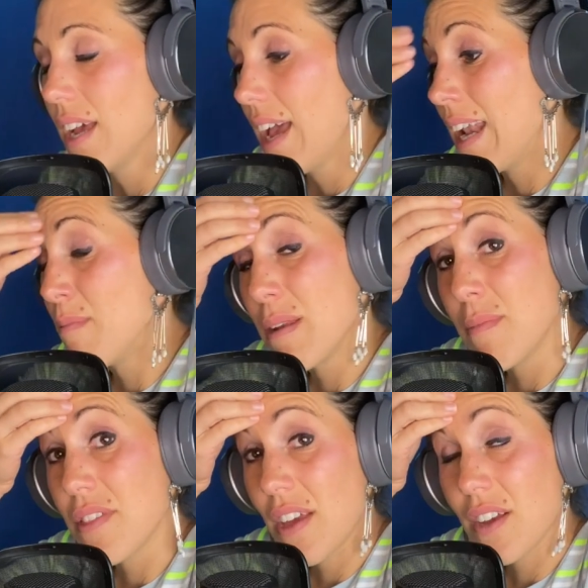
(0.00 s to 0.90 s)
And it made
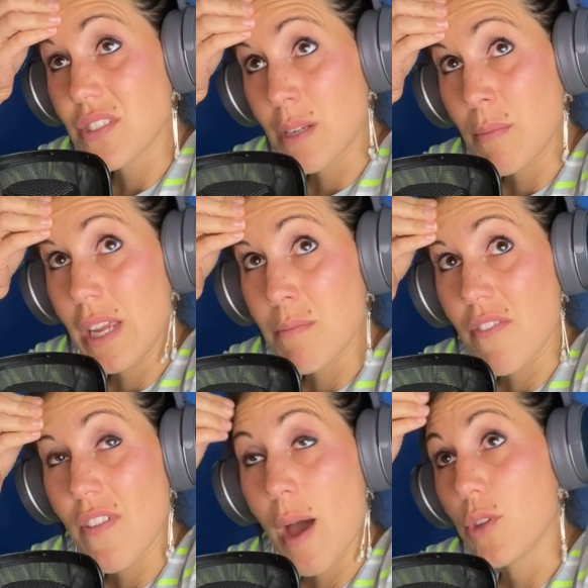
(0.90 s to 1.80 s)
me think of somebody in my
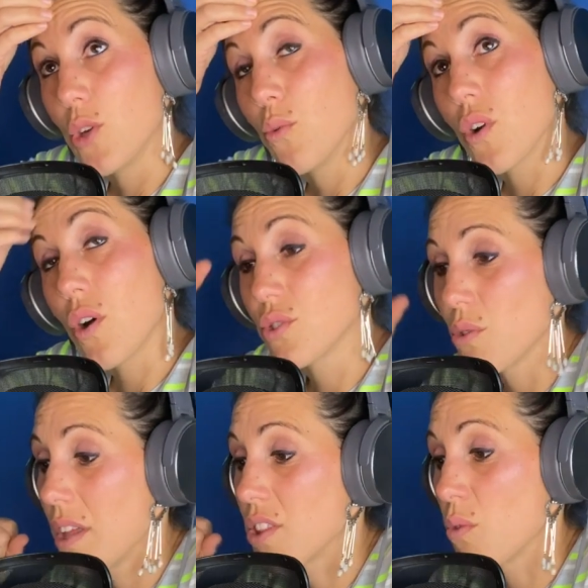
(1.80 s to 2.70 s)
family who would also
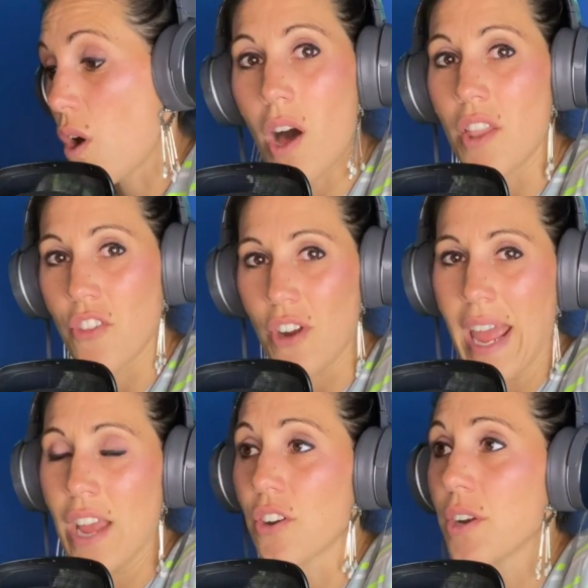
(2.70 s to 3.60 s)
hit the wall in their
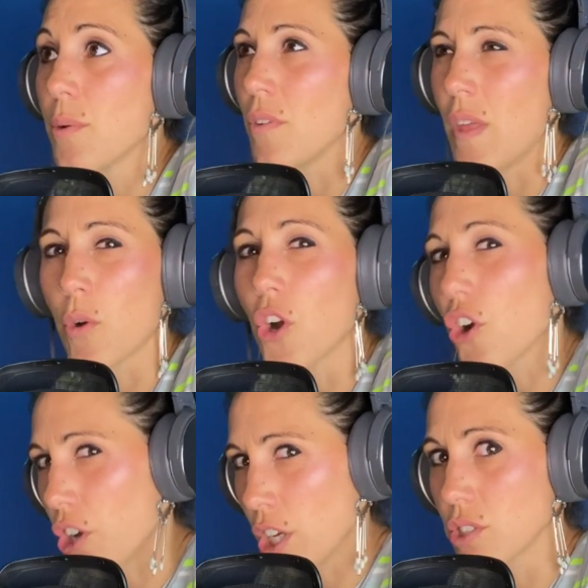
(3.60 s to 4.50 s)
anger when they were
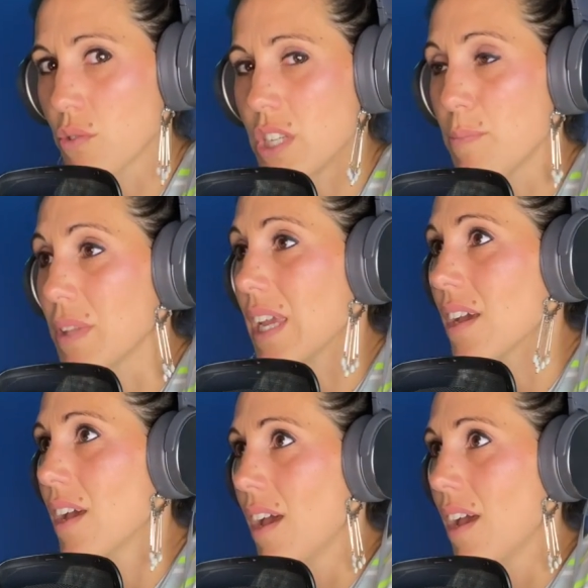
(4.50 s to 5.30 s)
hurting so deeply.